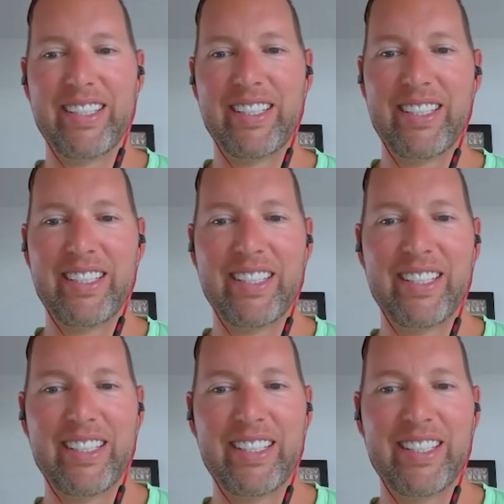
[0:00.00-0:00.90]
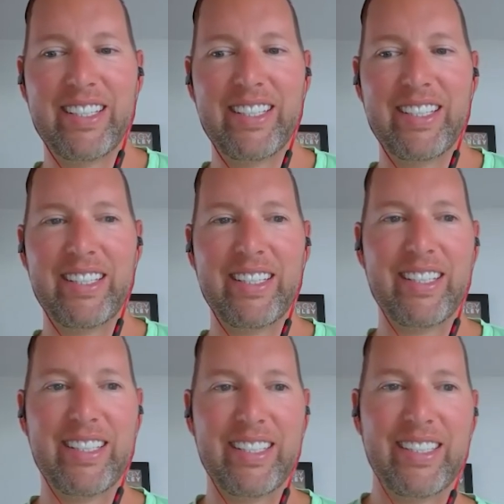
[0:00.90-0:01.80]

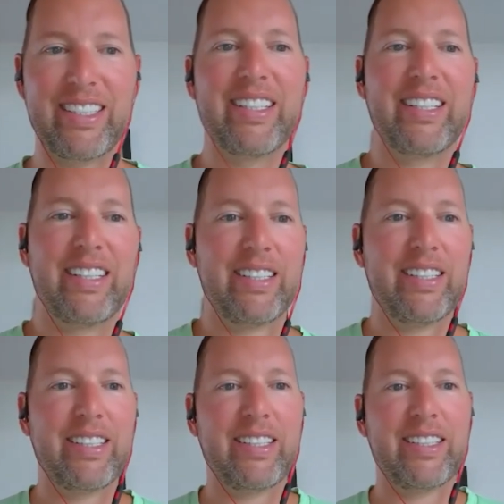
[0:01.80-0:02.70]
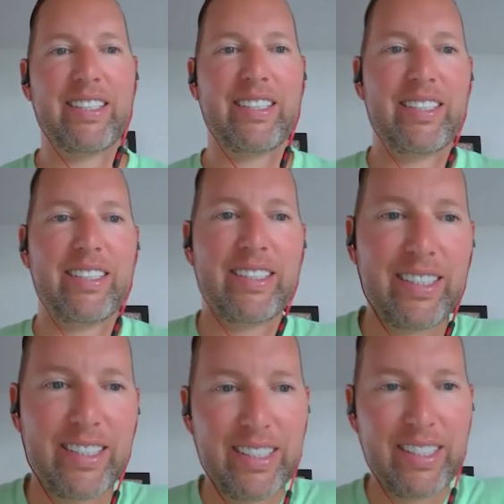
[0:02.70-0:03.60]

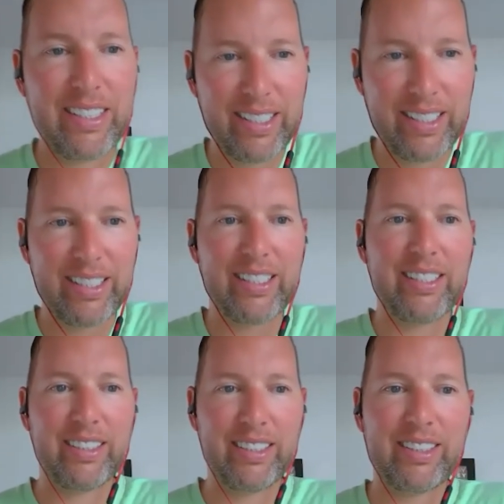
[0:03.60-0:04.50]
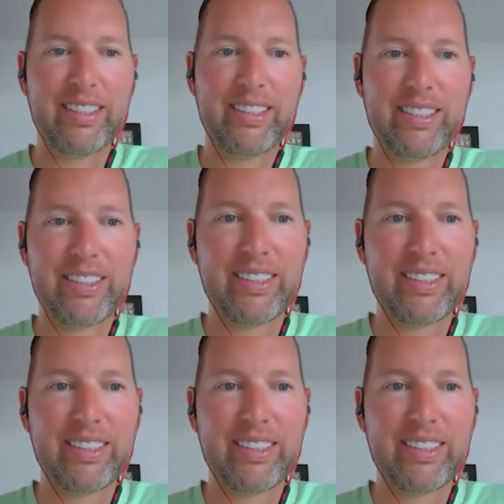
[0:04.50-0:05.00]
No words are spoken by the person on screen.